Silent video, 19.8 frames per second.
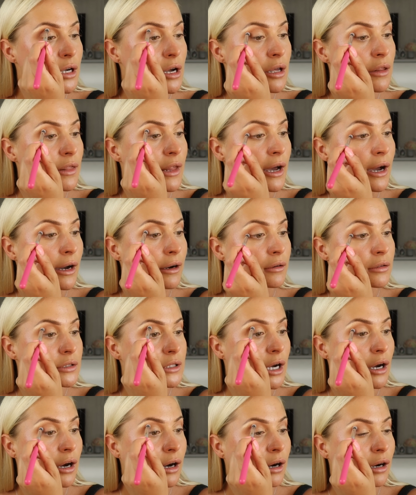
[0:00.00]
on the
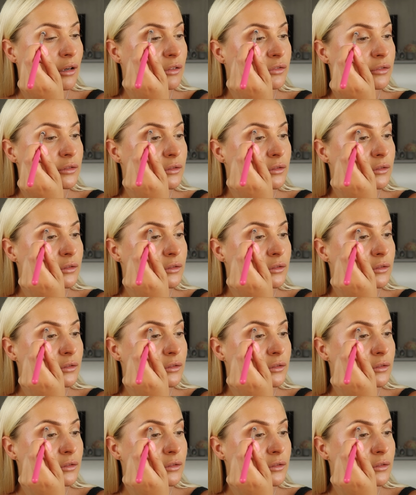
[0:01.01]
outer half.